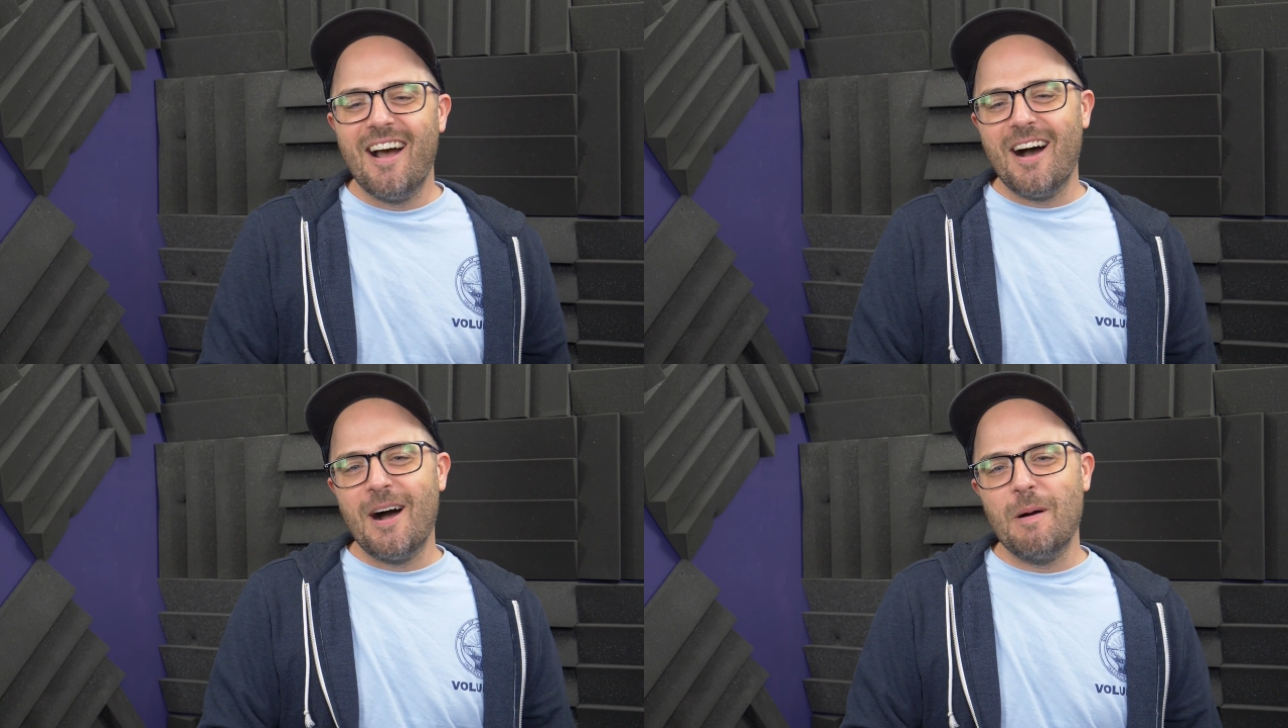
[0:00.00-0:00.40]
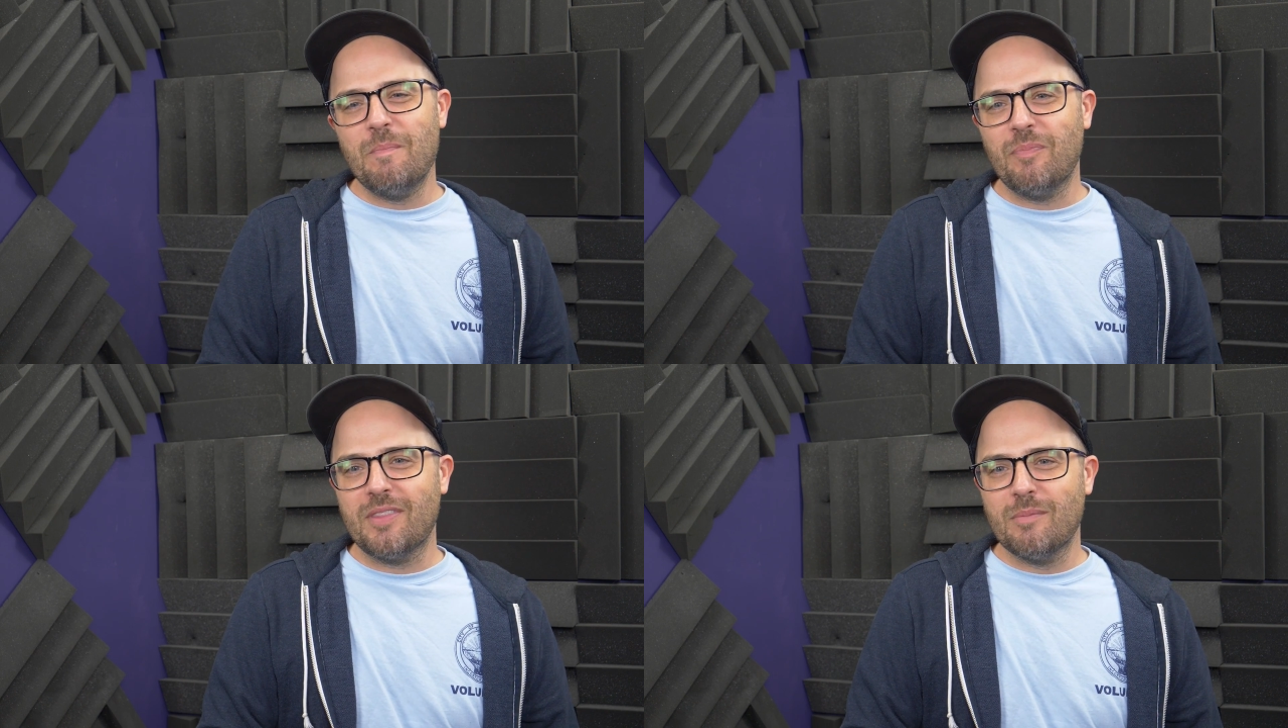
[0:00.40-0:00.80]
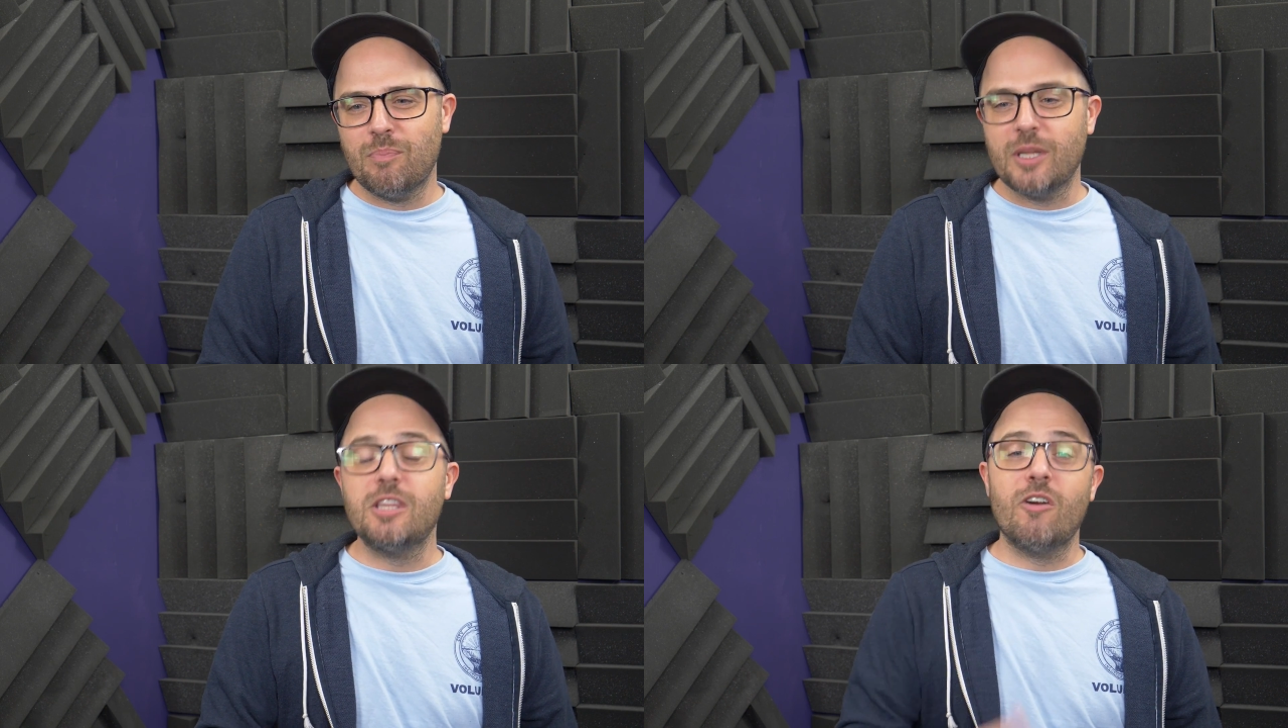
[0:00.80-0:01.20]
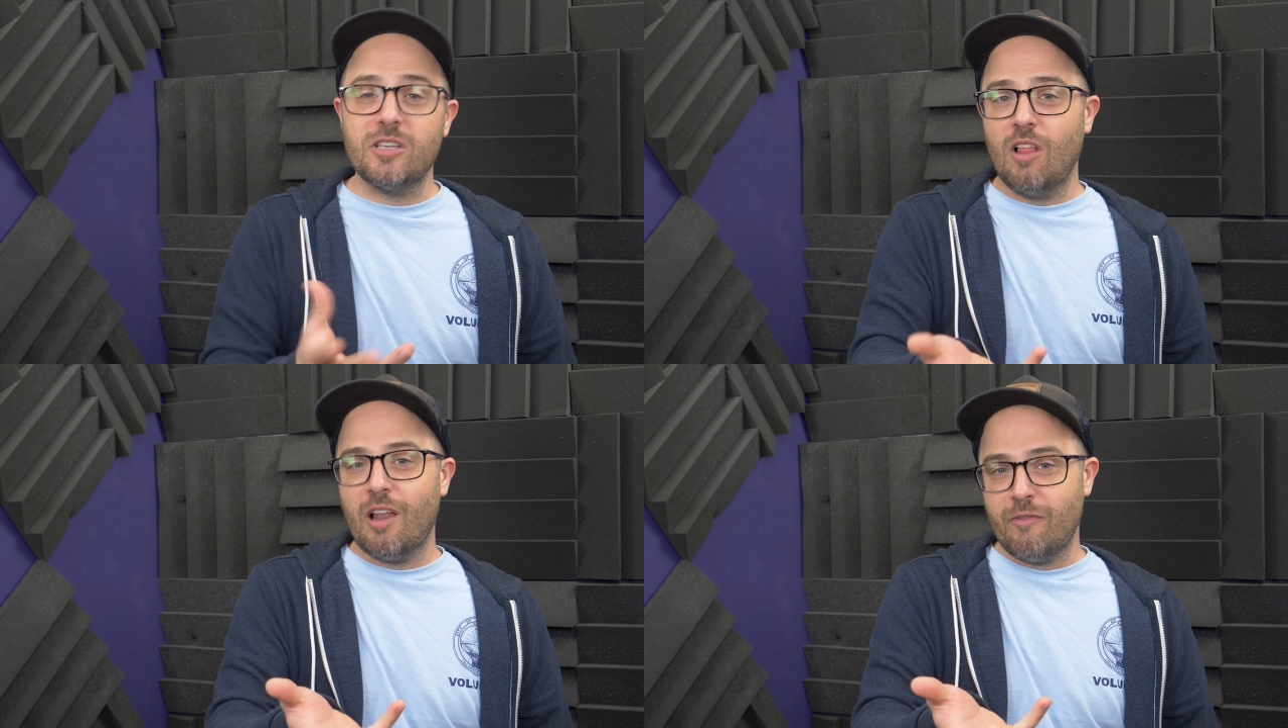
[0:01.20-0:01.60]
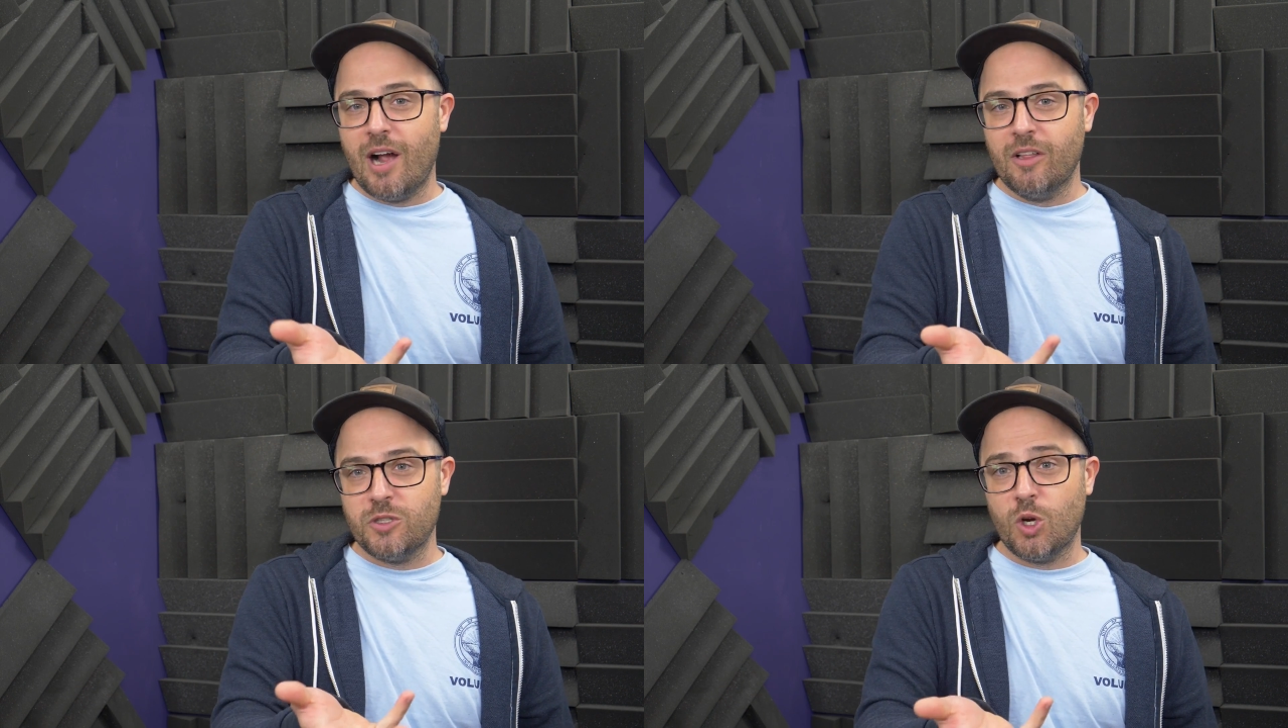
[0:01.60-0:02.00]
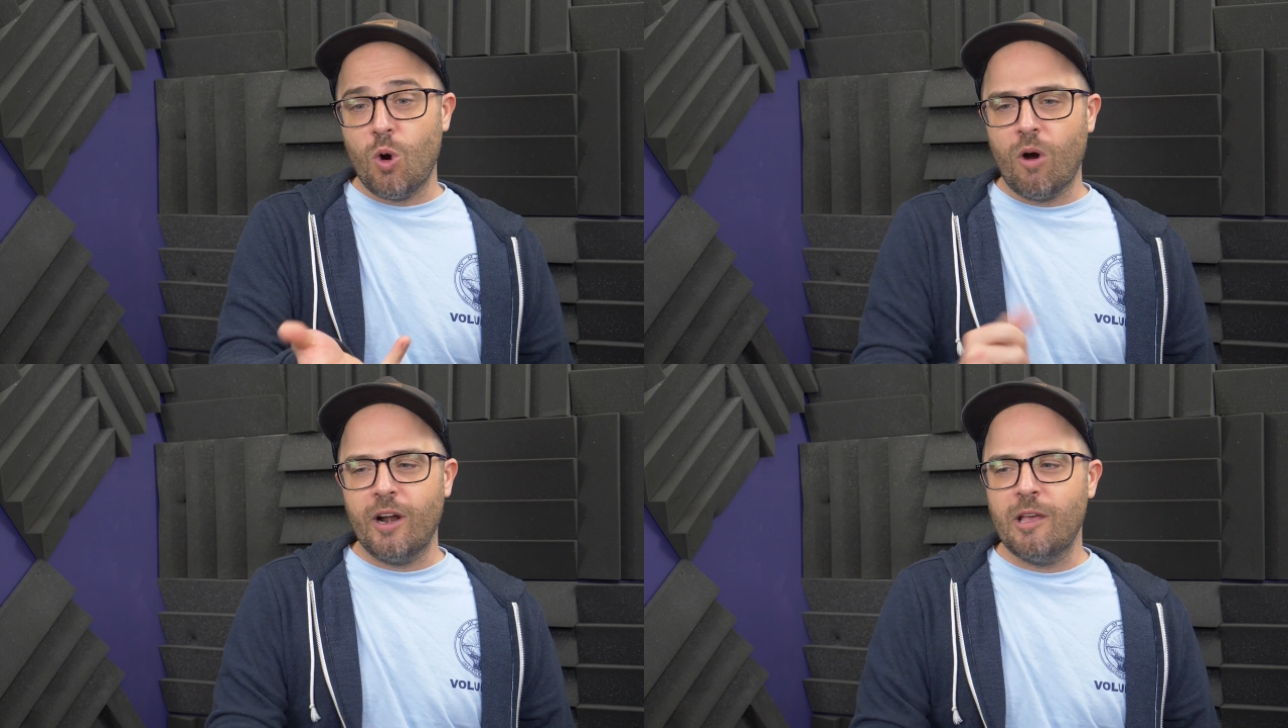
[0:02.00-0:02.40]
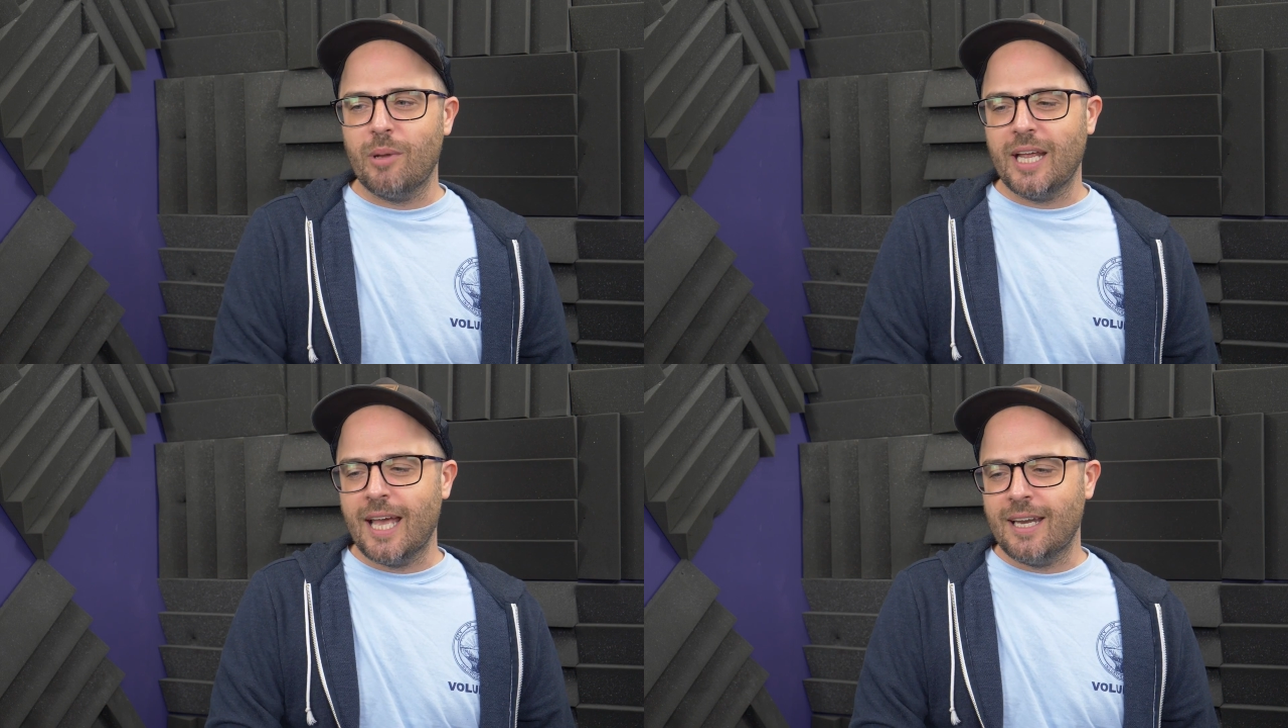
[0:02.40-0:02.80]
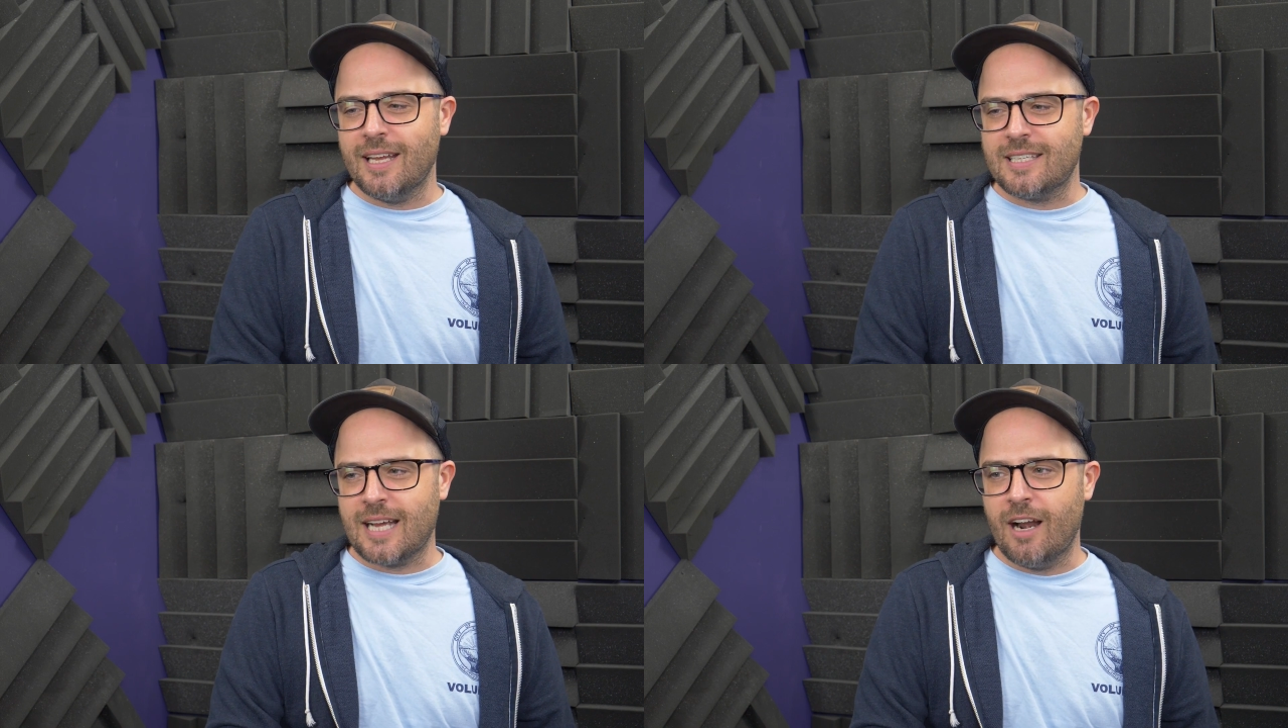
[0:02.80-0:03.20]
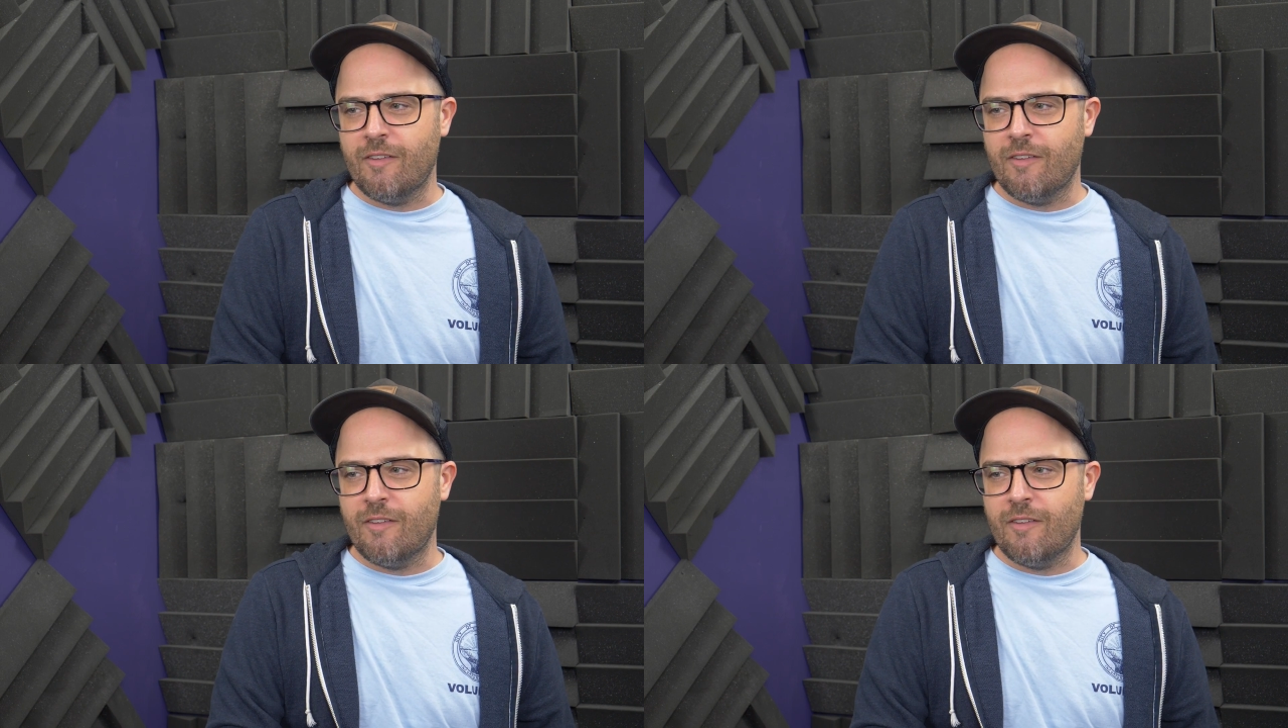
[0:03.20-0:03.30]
But there is a lot of violence and gore in it. But again, it's